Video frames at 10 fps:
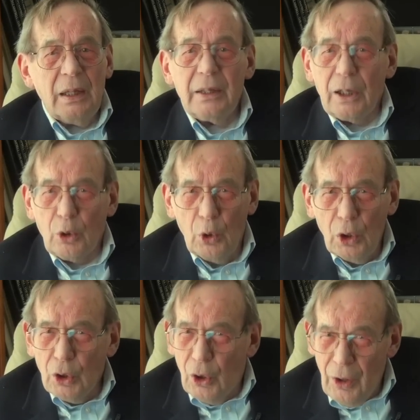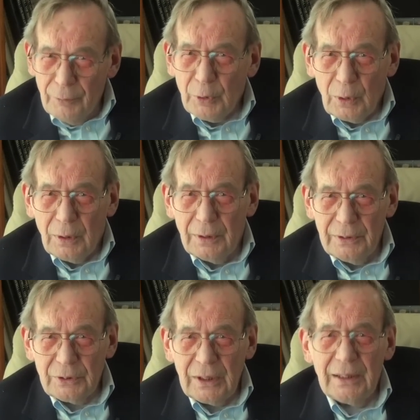They are all lawful,
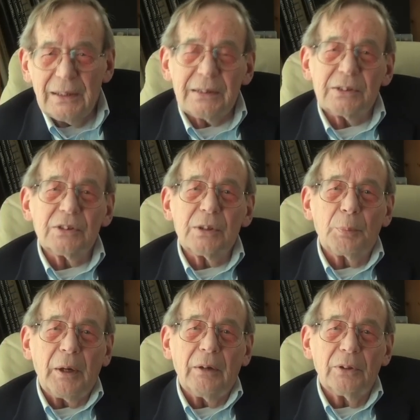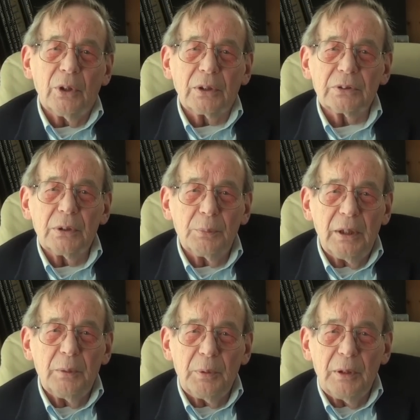you see, and this is a paradox that many